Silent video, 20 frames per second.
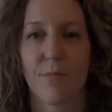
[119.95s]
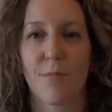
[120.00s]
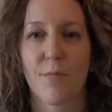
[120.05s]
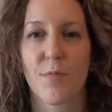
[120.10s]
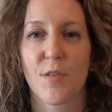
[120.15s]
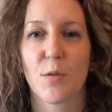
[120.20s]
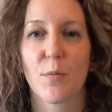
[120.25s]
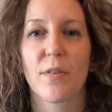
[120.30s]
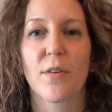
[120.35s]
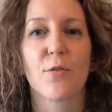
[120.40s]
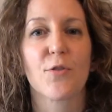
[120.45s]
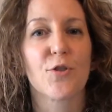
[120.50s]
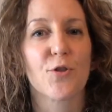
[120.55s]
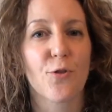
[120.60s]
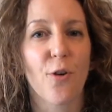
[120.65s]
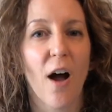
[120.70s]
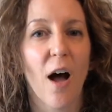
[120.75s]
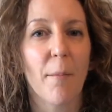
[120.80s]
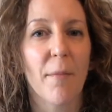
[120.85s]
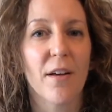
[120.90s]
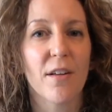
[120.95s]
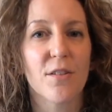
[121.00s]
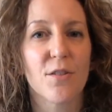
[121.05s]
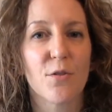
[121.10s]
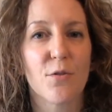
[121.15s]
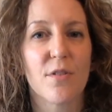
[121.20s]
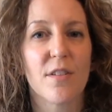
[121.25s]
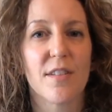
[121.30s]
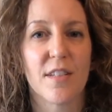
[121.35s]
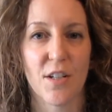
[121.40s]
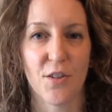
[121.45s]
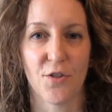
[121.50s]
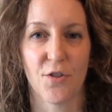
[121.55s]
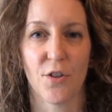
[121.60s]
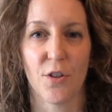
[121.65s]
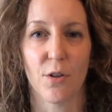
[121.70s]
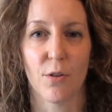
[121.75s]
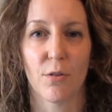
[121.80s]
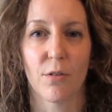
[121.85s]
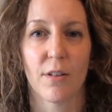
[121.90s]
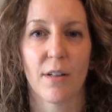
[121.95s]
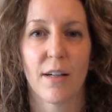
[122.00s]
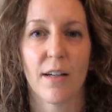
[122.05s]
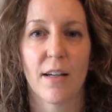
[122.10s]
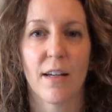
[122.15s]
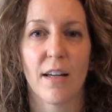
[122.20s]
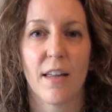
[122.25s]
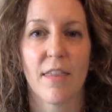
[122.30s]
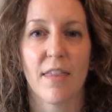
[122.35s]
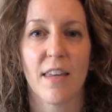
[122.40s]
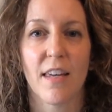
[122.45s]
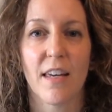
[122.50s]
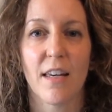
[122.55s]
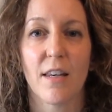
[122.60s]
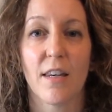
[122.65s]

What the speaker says: So when there's trauma to the tissue, the